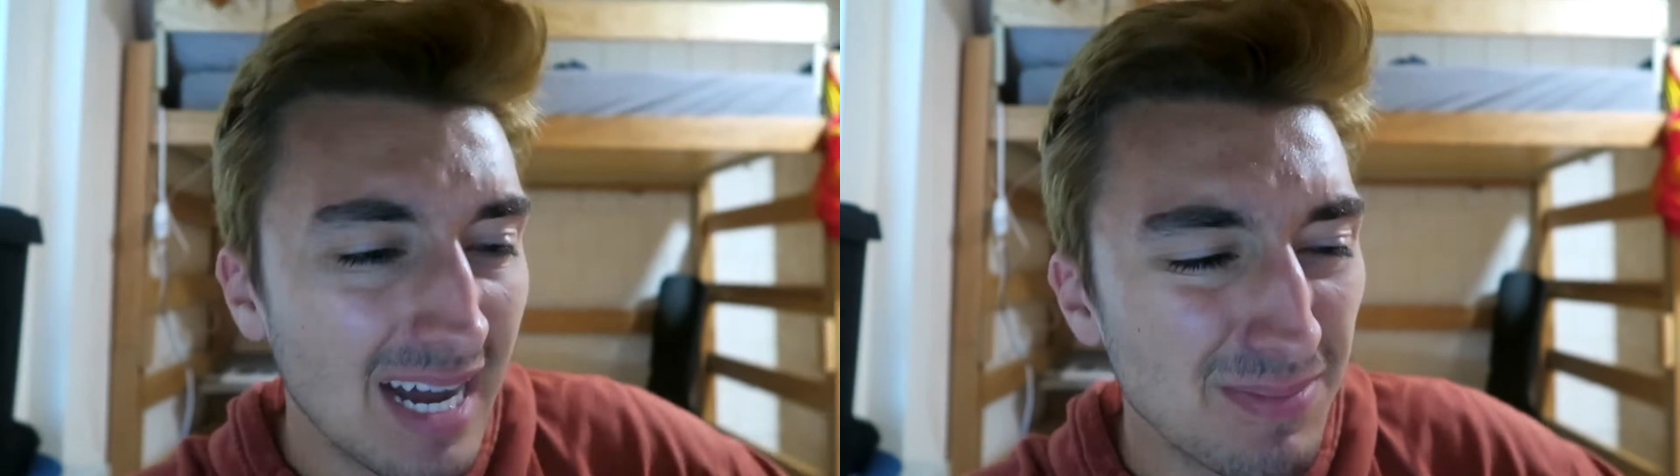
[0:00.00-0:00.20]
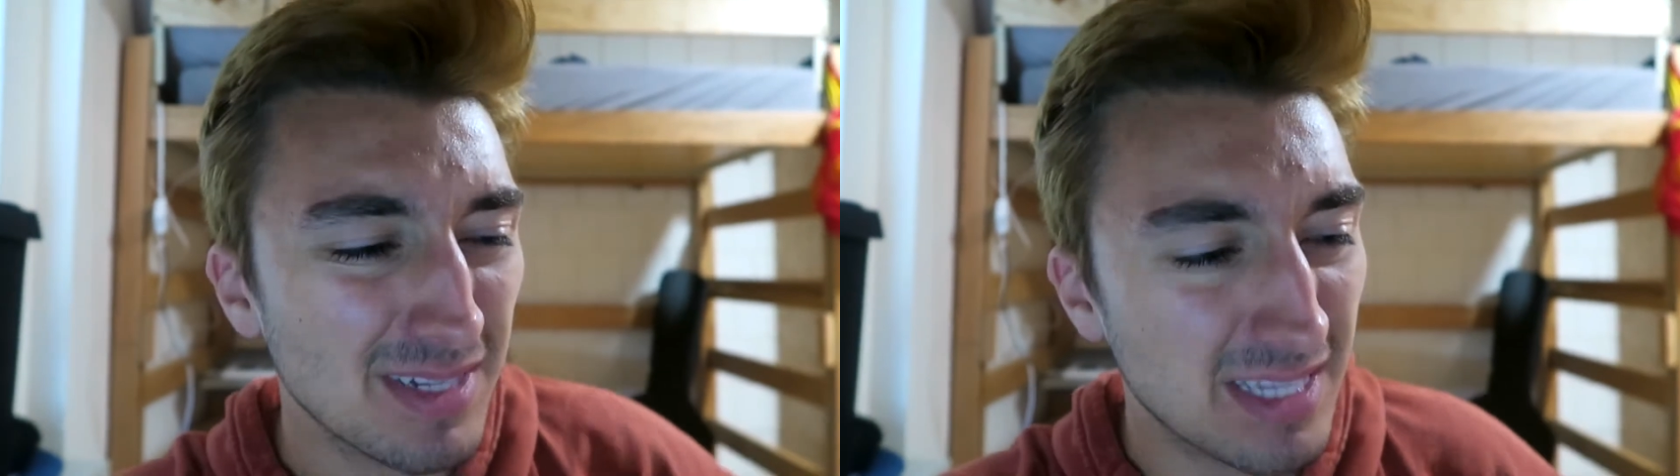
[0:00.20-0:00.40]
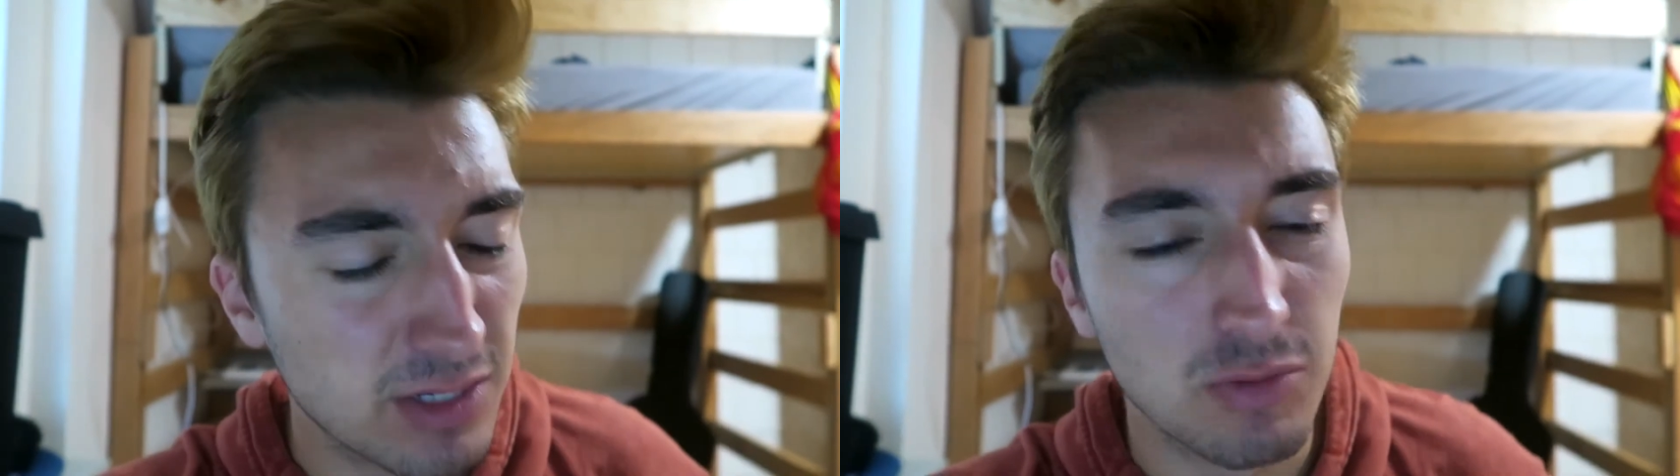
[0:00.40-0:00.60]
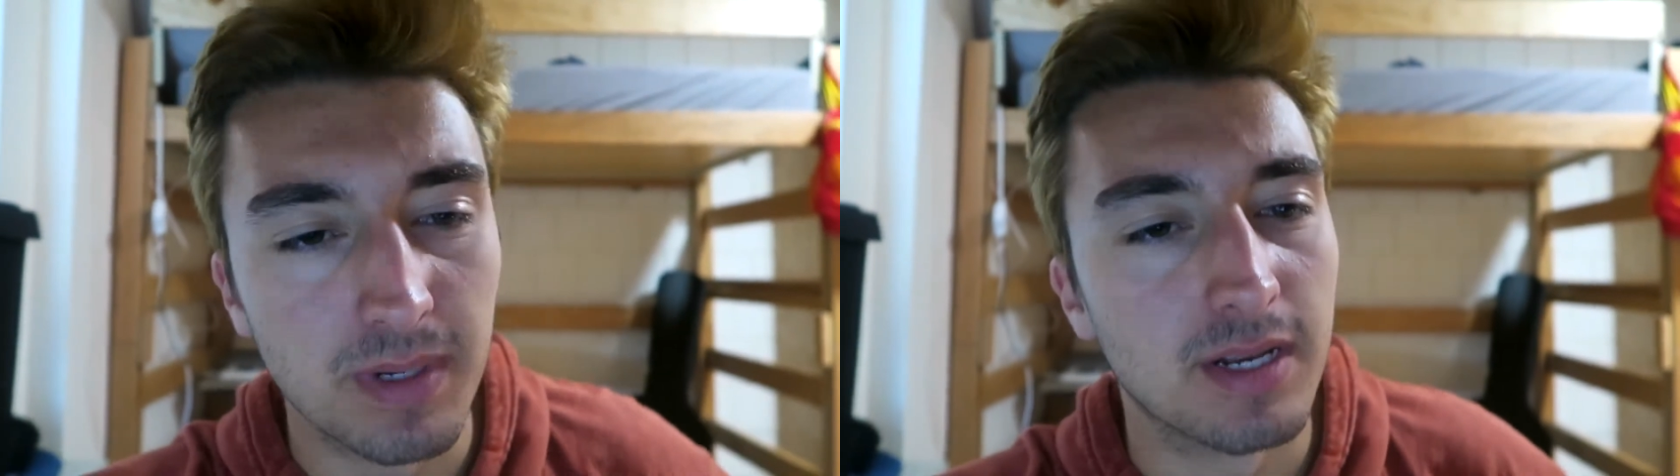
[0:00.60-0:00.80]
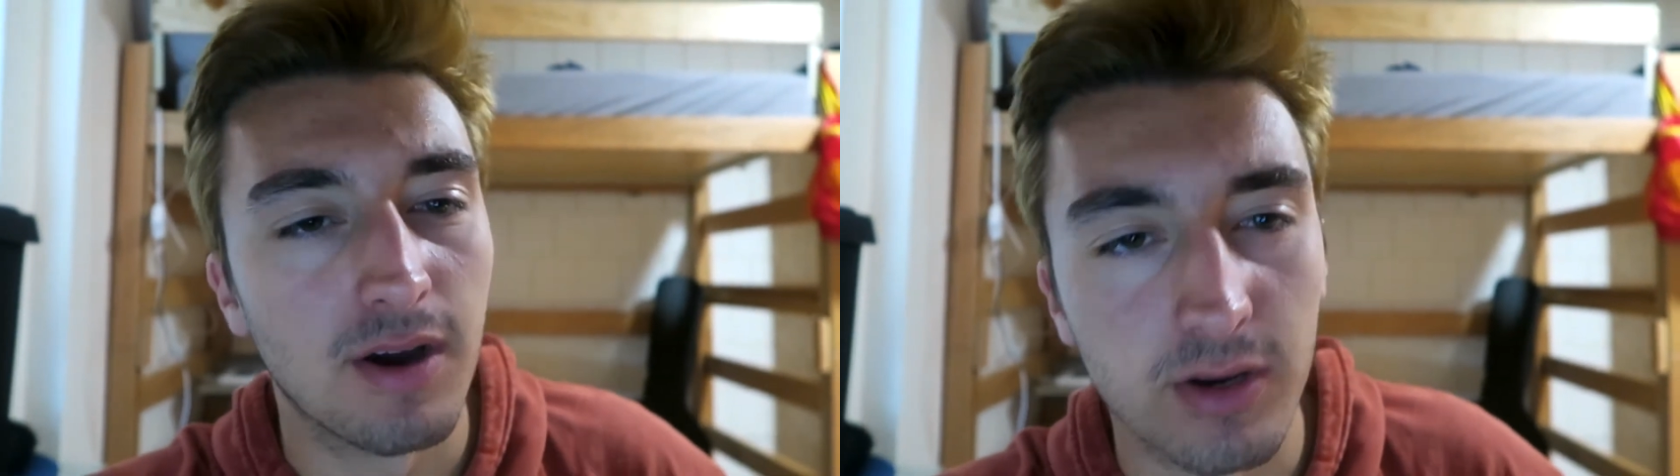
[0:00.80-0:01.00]
I'm a little
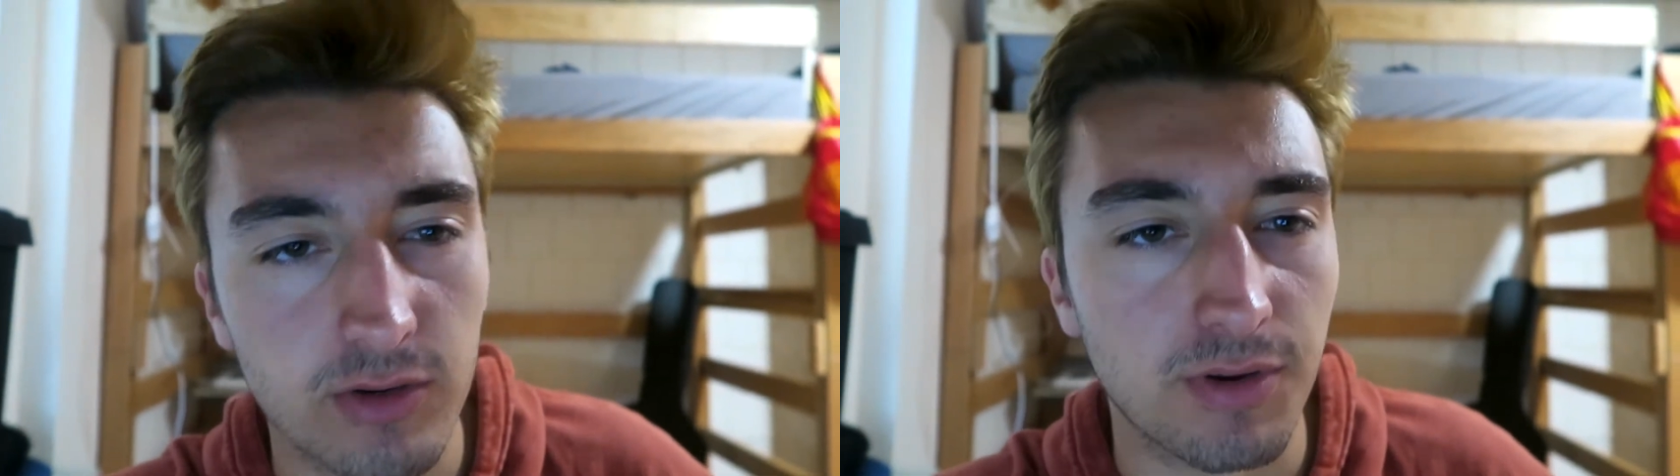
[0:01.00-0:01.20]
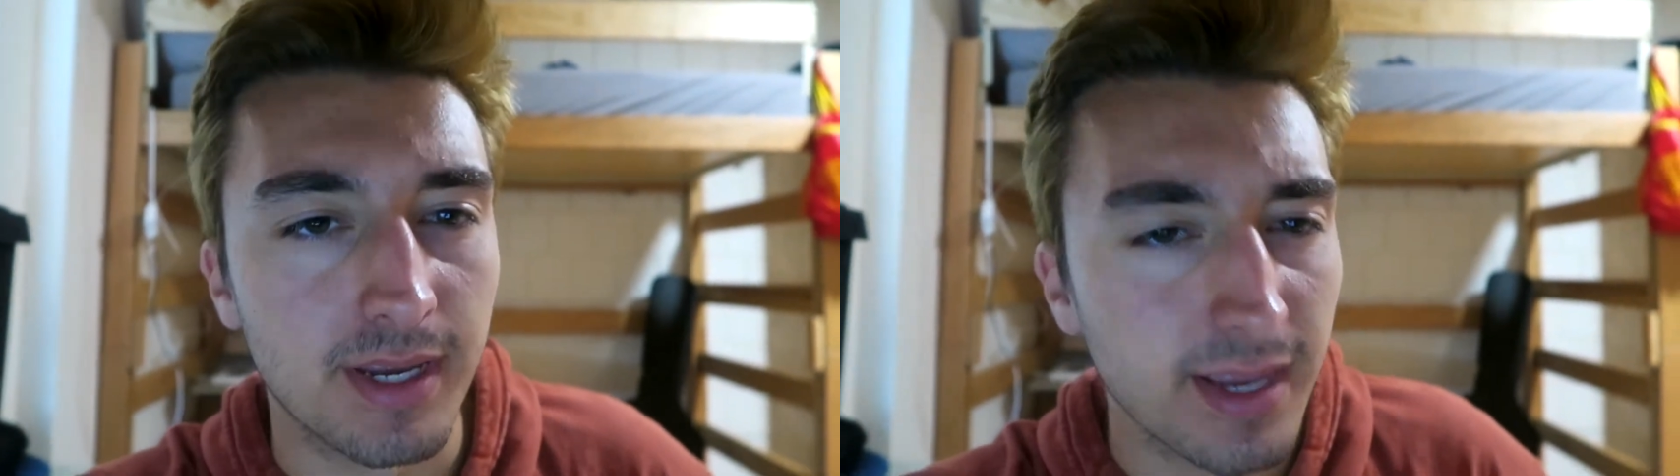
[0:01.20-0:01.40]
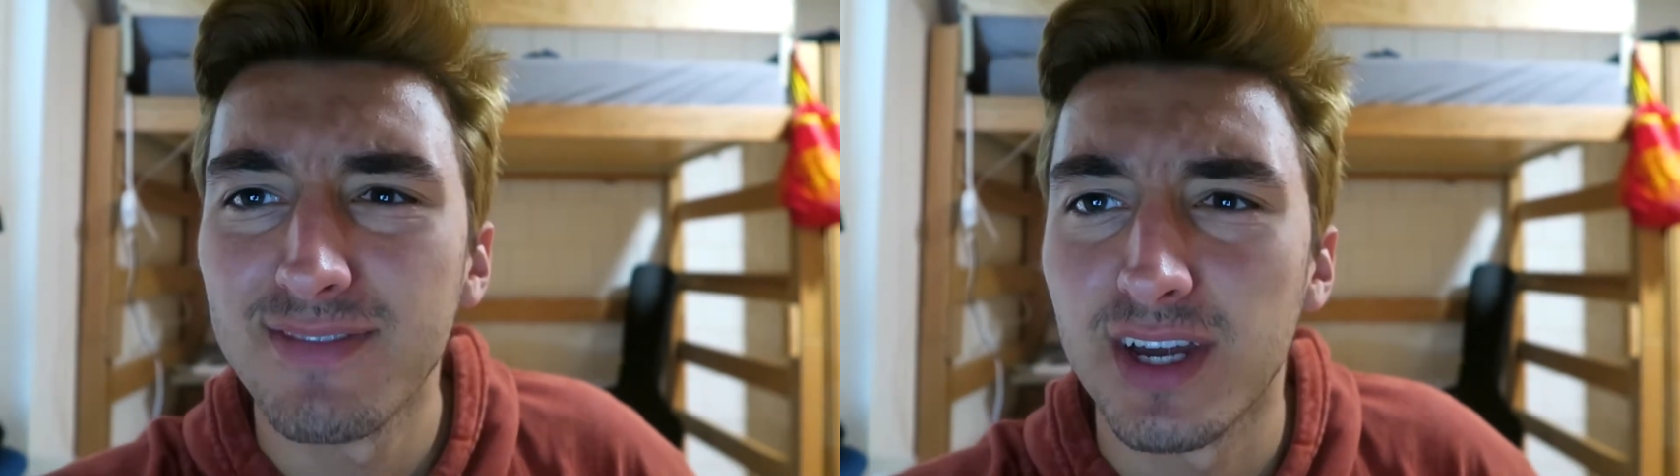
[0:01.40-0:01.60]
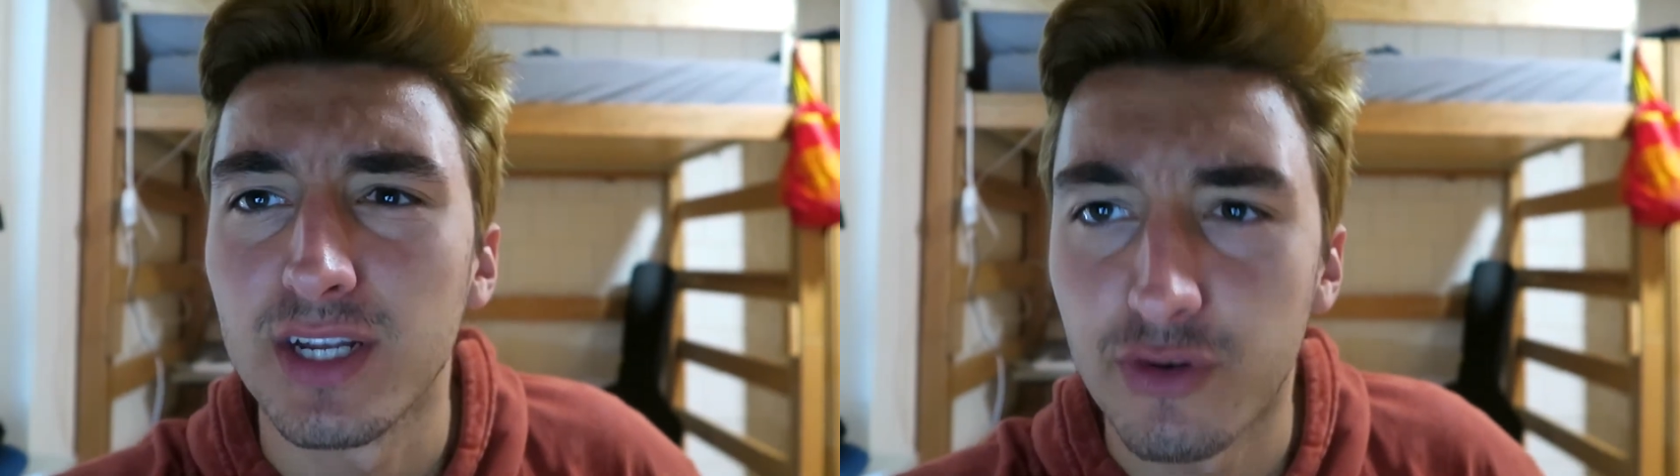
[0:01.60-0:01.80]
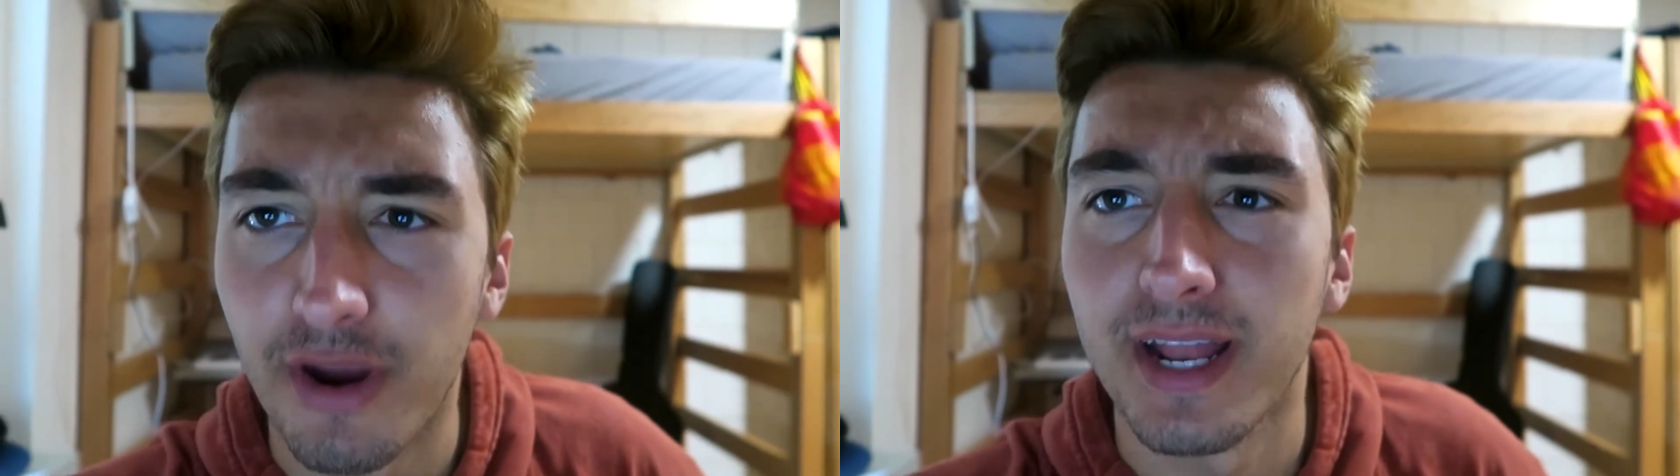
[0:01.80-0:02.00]
bit hungry. I've got
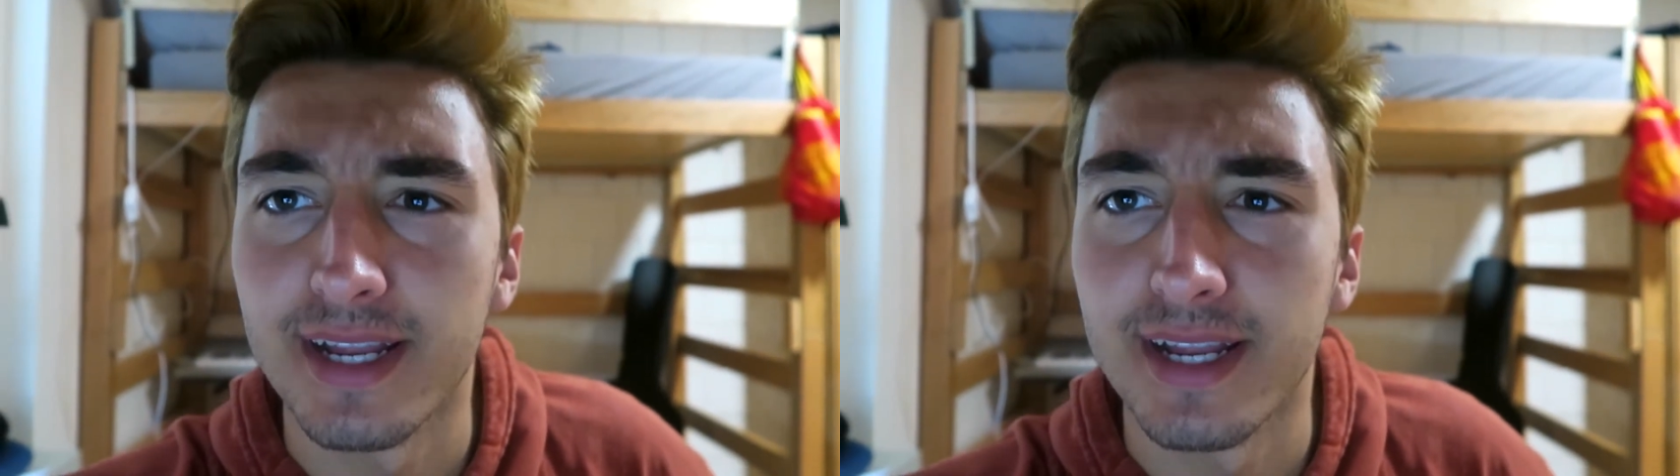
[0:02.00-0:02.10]
a great